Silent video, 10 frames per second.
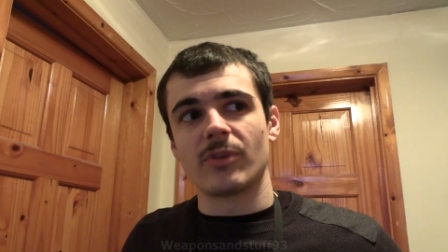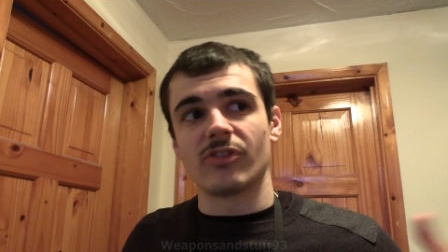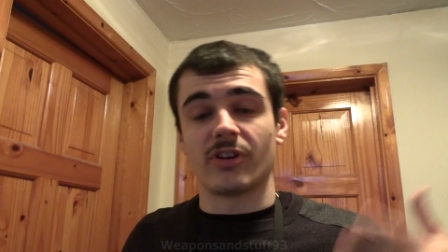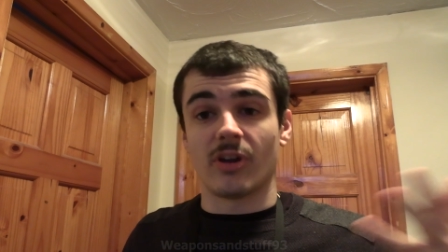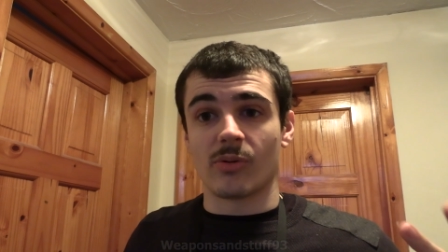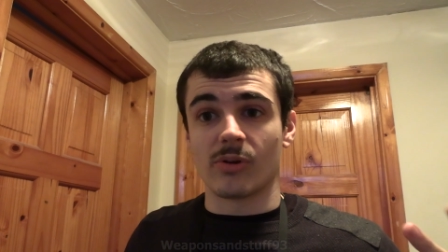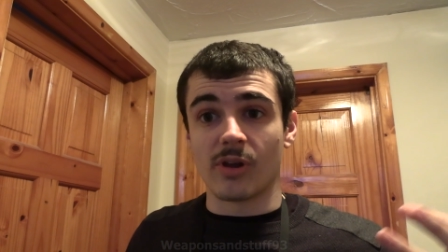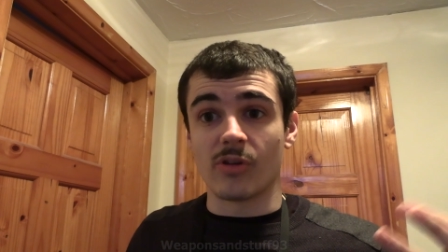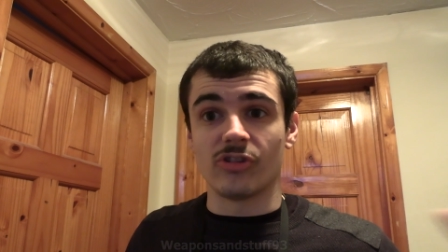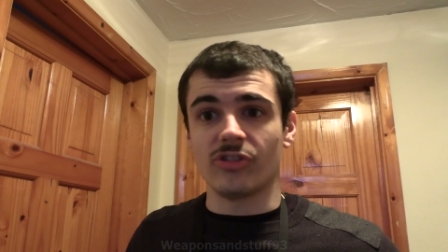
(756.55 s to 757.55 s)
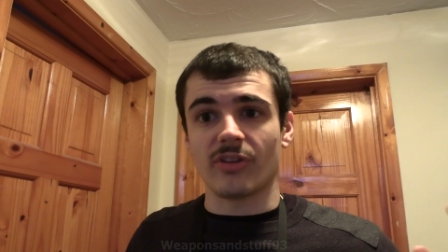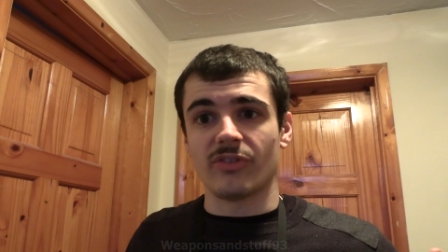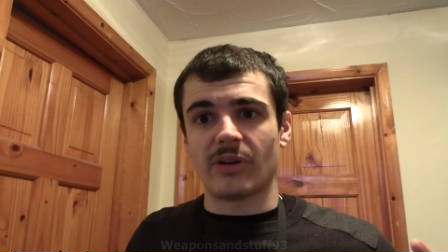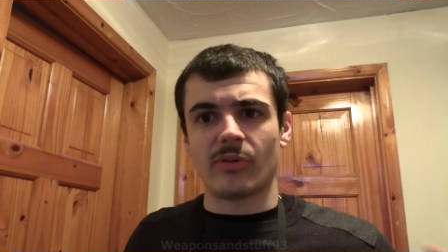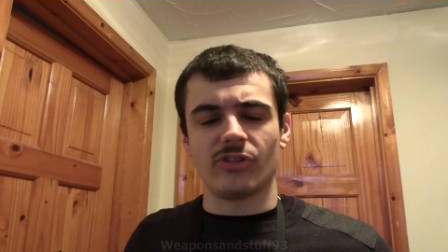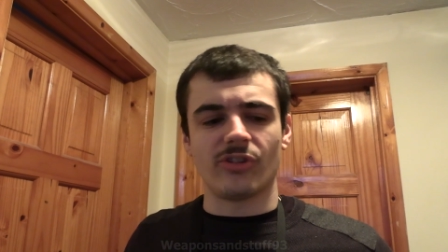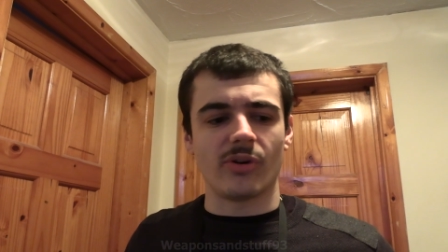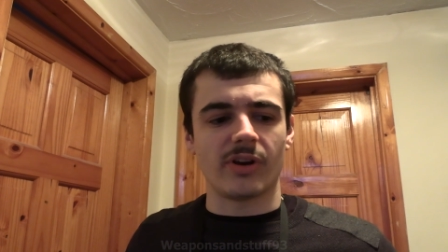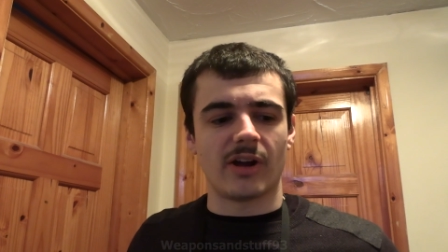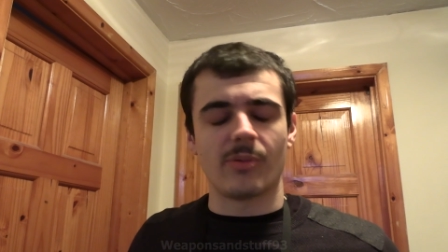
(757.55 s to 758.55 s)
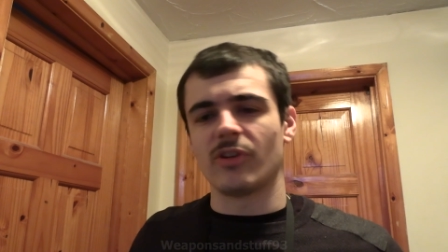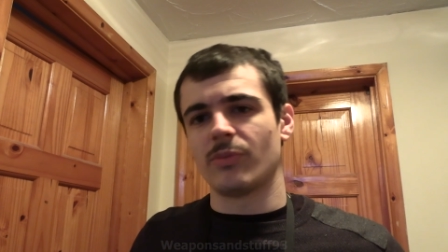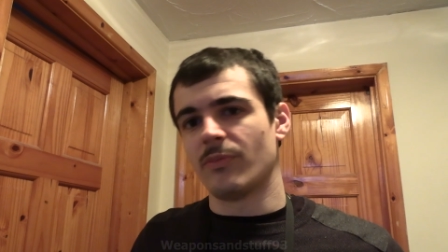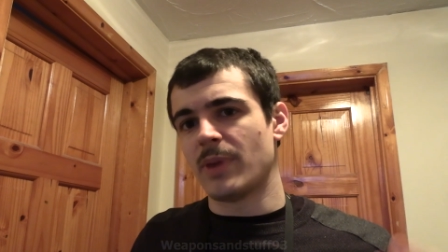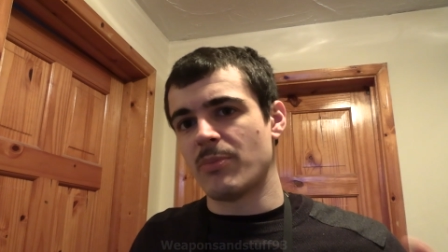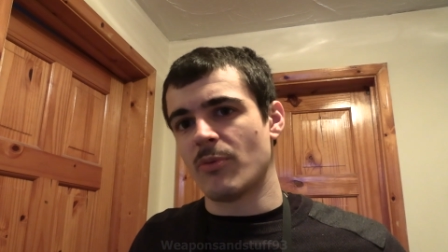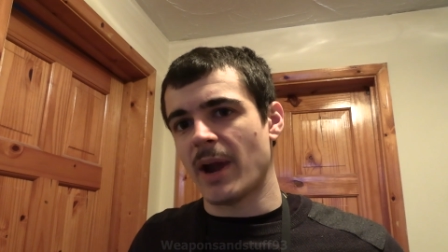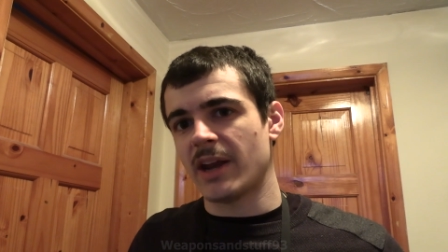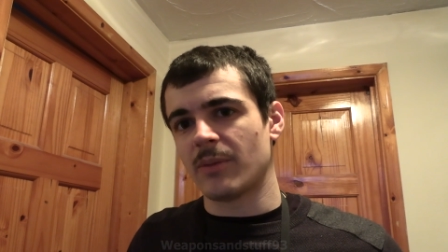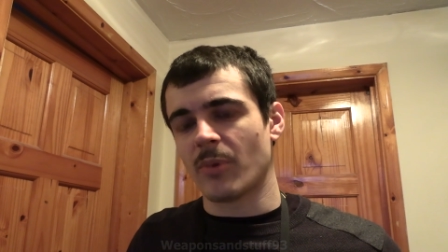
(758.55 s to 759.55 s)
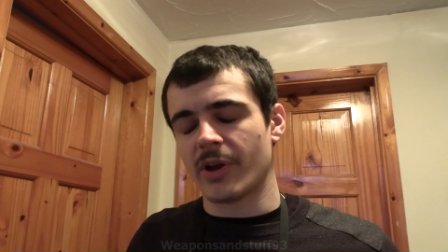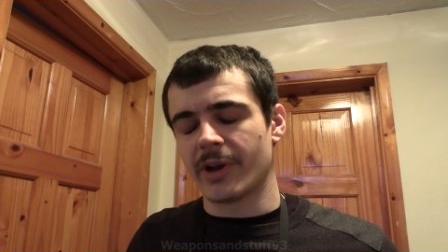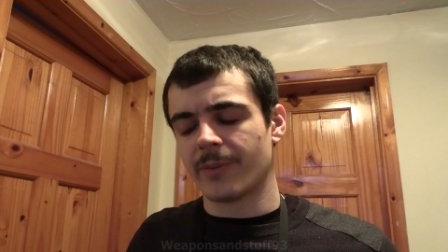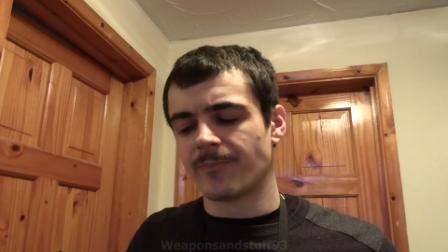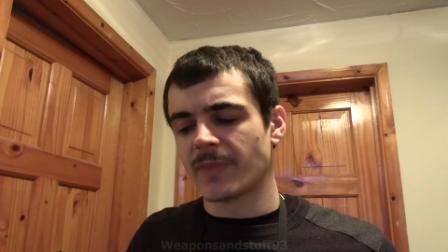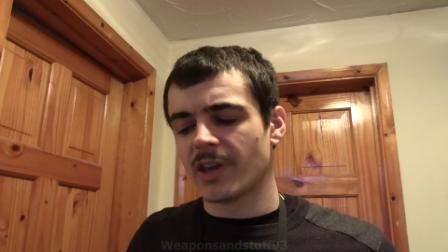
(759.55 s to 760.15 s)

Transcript: because I know loads of stuff is out of stock now because of people panic buying